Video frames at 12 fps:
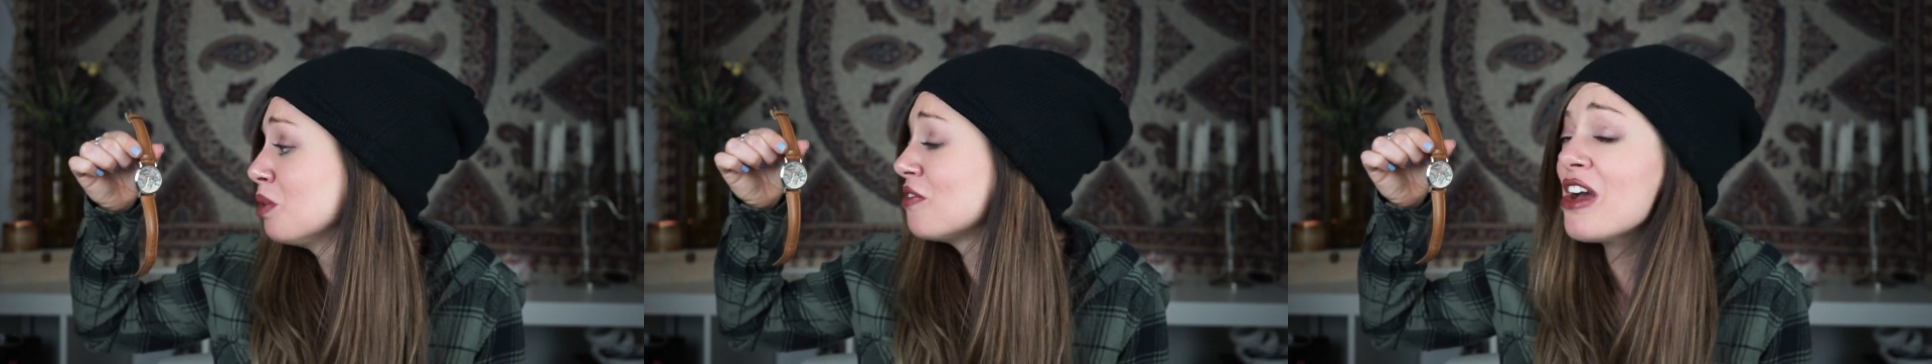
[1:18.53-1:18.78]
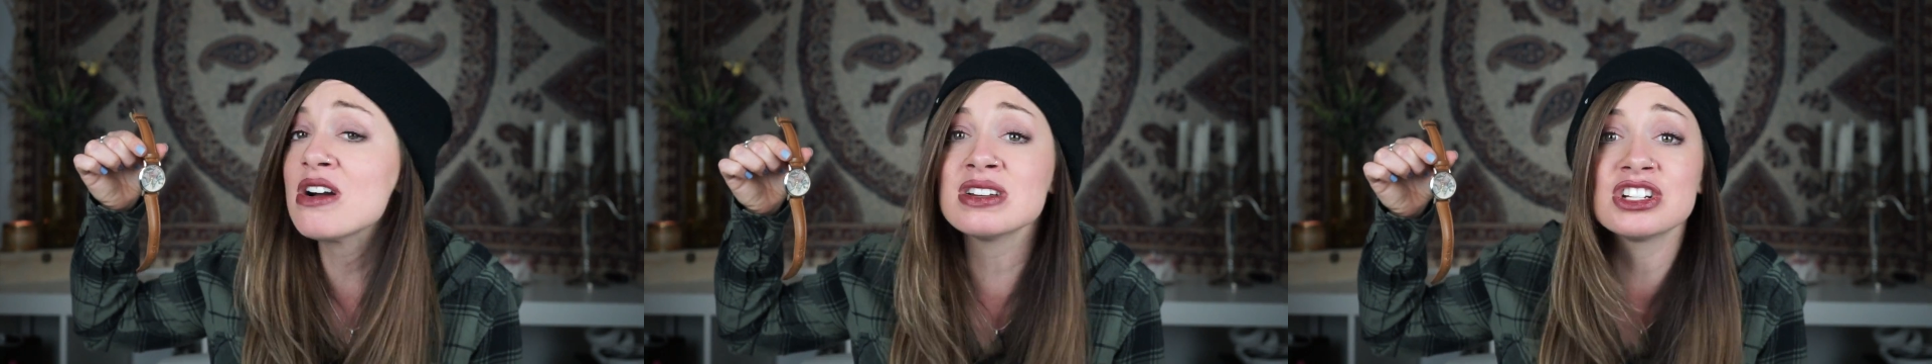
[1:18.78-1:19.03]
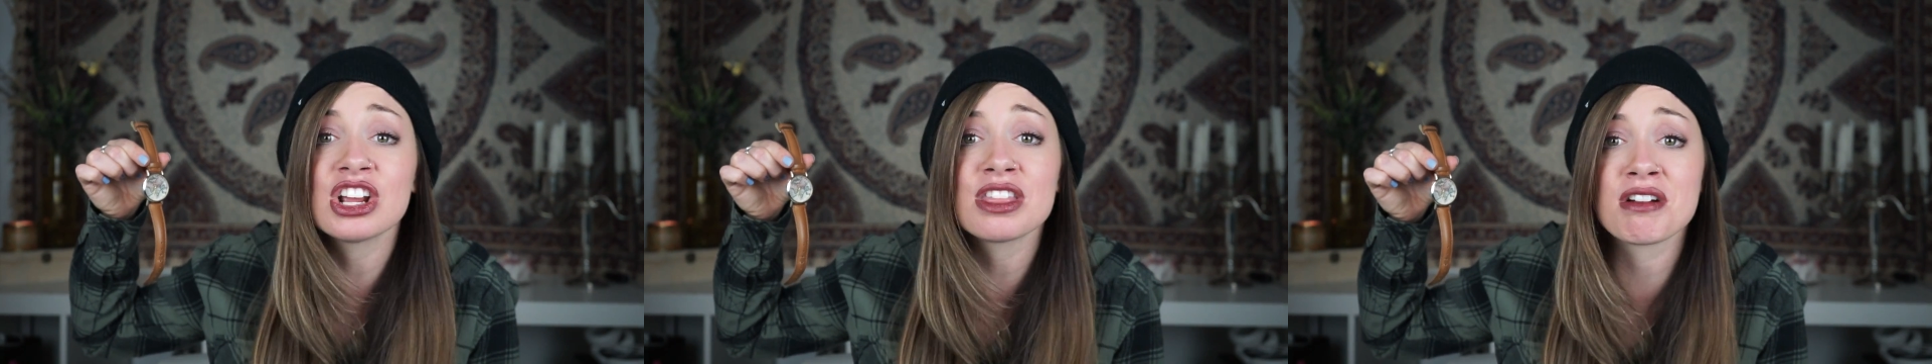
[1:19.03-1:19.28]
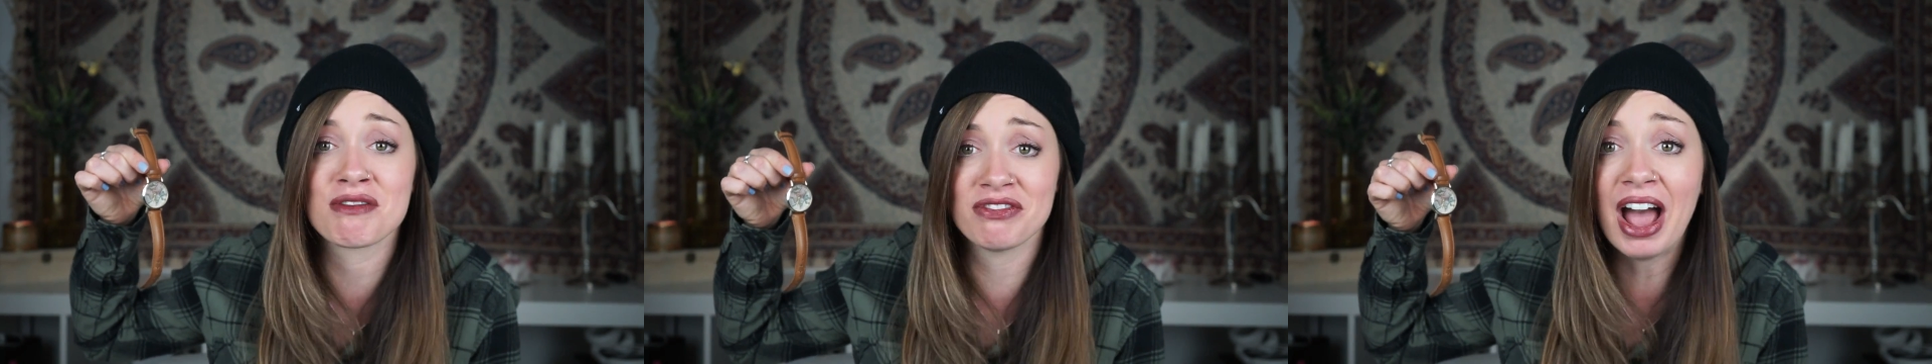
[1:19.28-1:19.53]
We found each
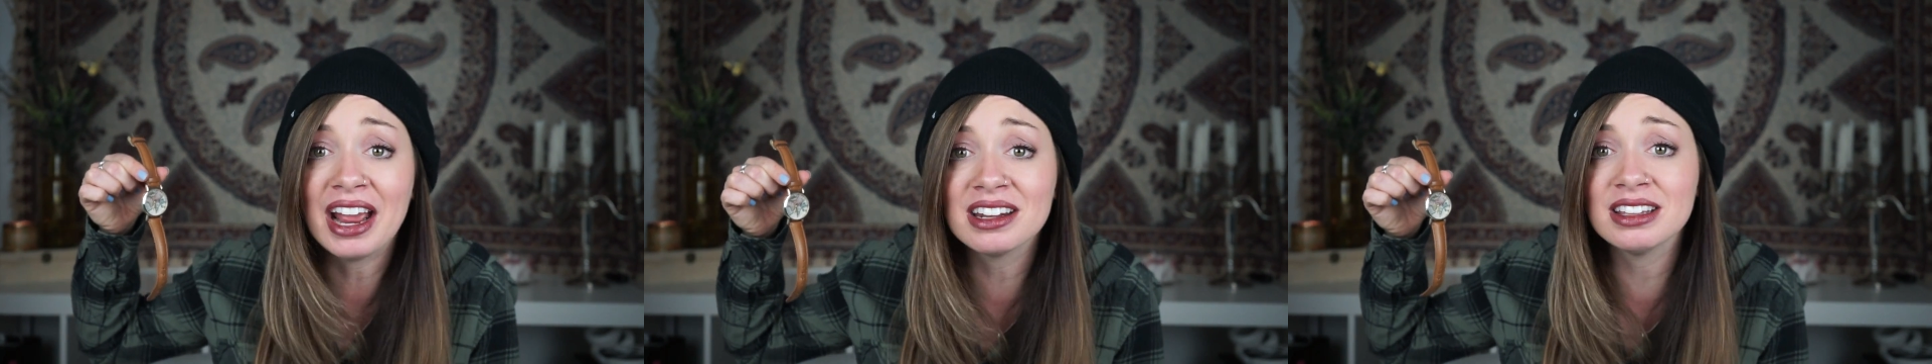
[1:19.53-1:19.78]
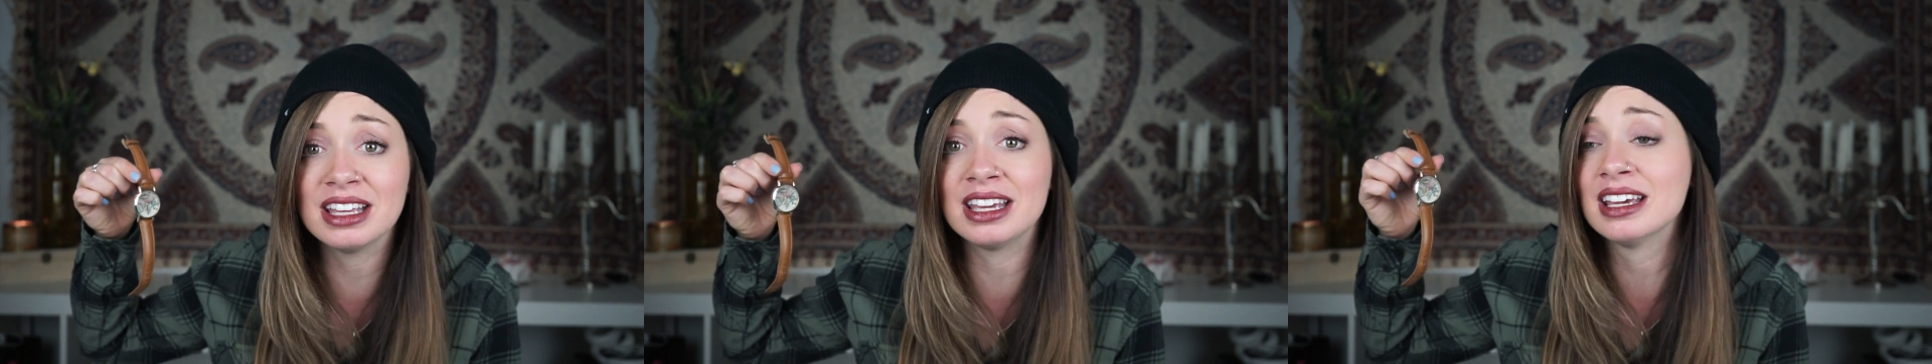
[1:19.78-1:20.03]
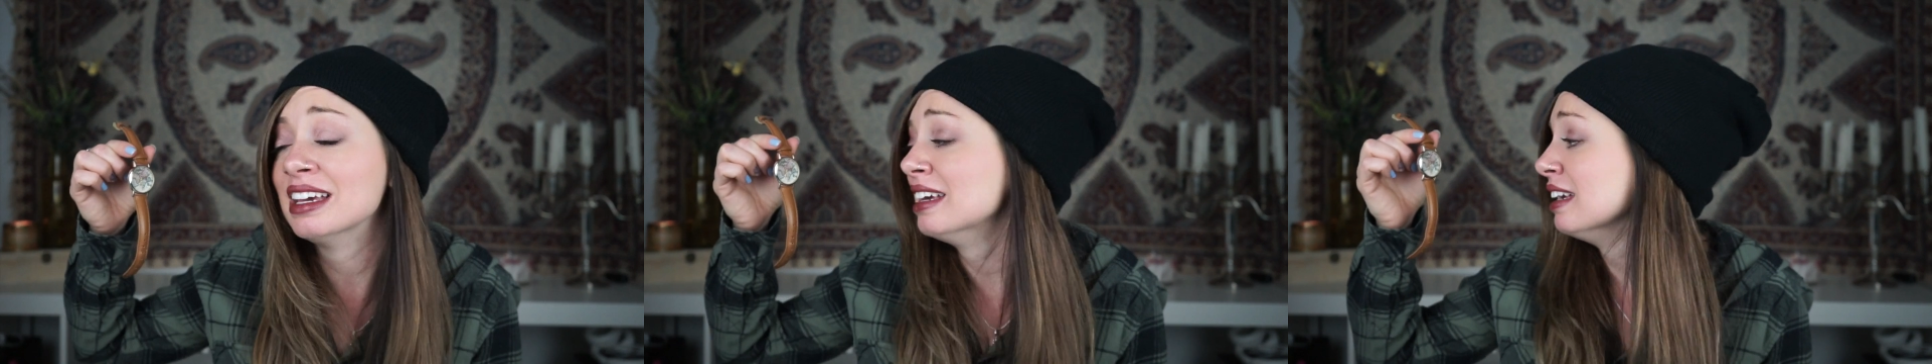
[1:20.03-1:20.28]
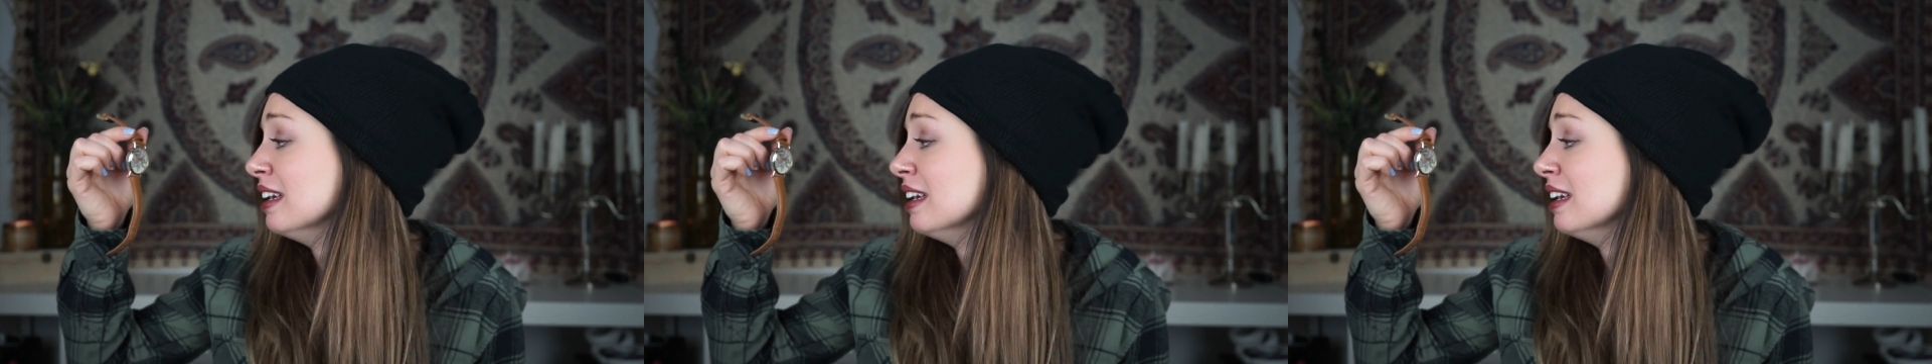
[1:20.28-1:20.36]
other, finally.